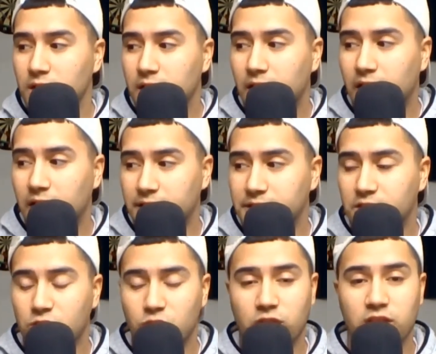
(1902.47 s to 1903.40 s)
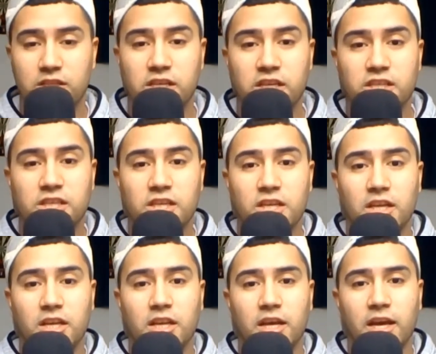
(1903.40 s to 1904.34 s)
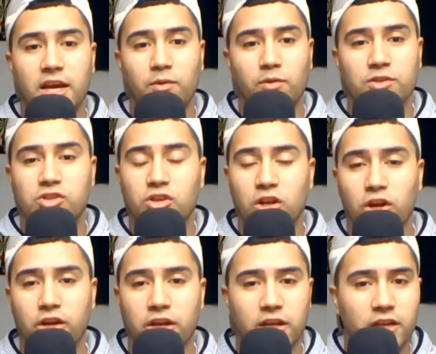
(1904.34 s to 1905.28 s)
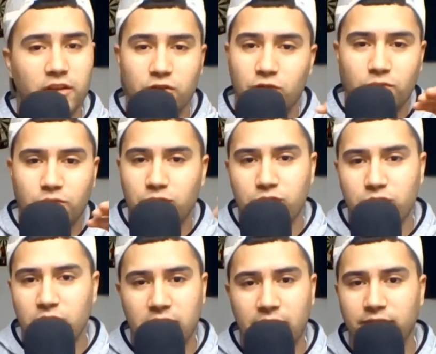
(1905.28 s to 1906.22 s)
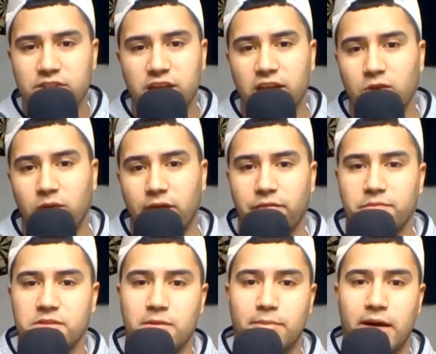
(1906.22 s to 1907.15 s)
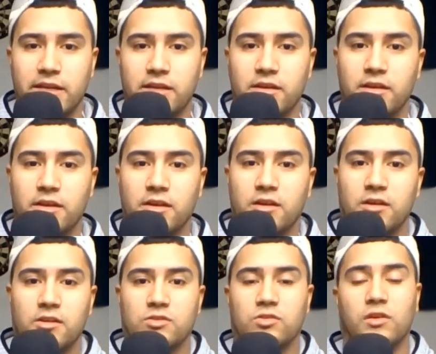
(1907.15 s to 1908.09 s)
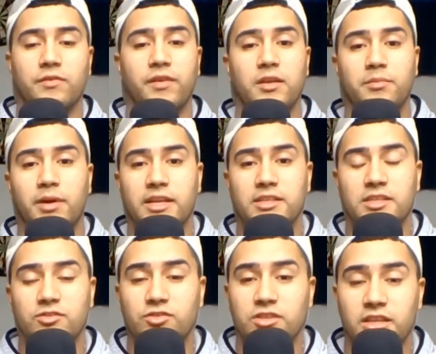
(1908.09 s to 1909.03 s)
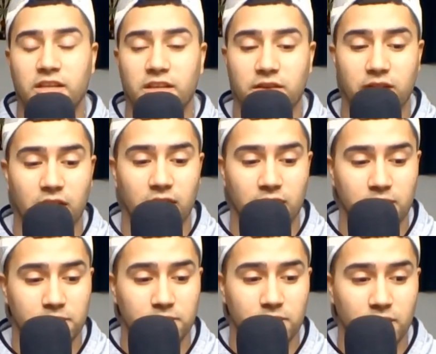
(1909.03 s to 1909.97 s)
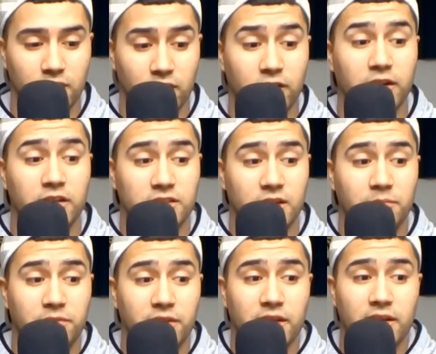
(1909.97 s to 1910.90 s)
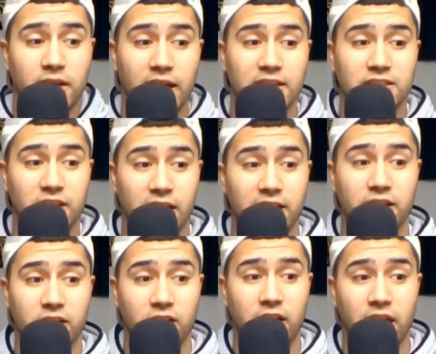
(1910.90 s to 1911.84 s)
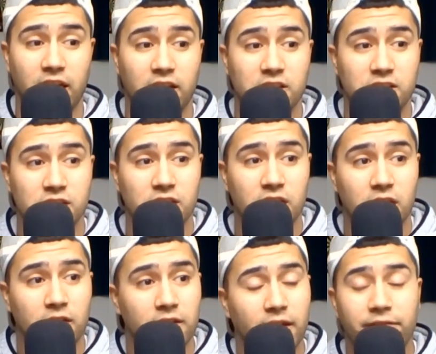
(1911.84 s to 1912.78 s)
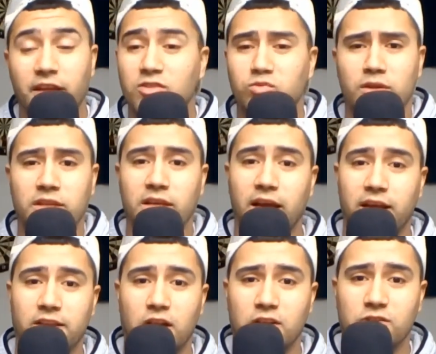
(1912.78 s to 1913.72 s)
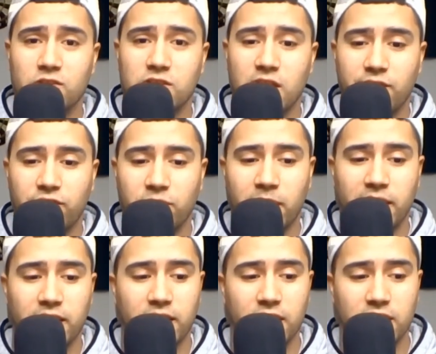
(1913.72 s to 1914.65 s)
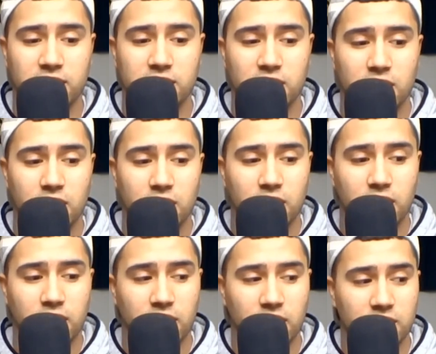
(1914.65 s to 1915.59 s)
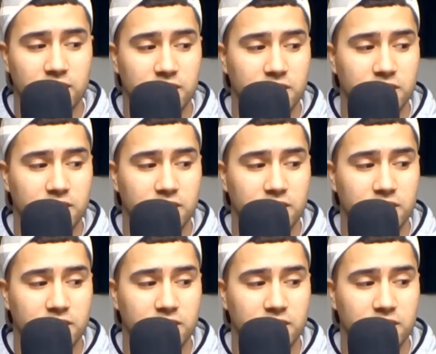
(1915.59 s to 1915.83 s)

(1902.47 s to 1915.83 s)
I think you can teach it, and once you learn it, you can never take it away from somebody. So if anybody's interested in learning something at a young age, if that's one thing I could also say for my kids is